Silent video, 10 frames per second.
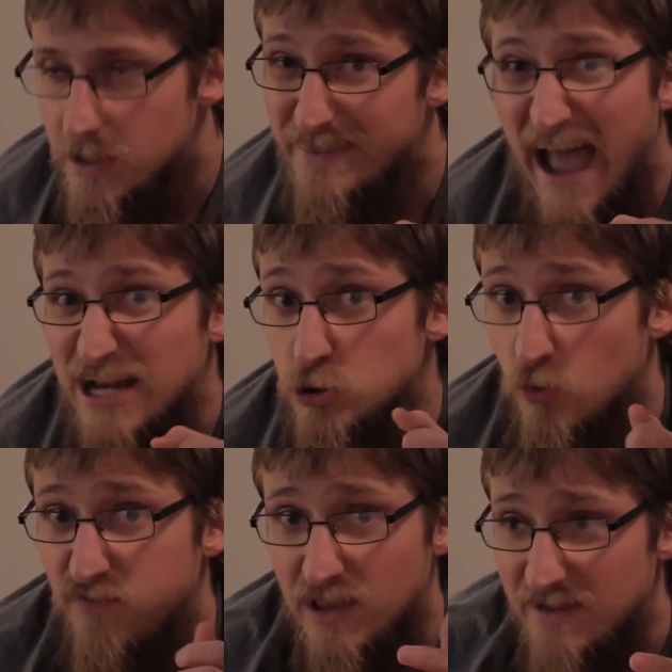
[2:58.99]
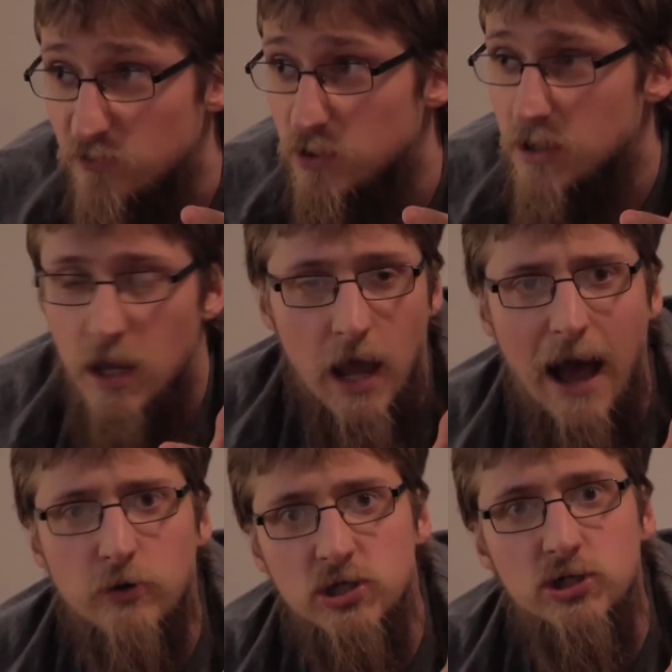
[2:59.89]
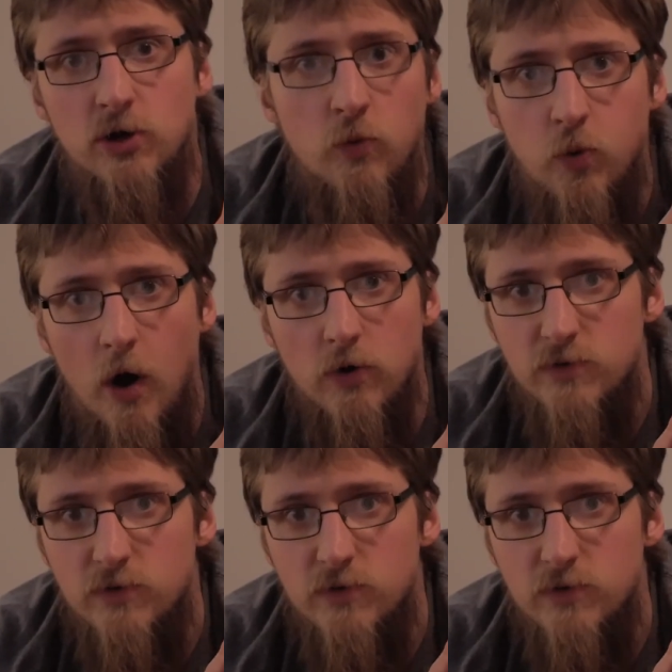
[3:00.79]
Natural flavor with, how could you go wrong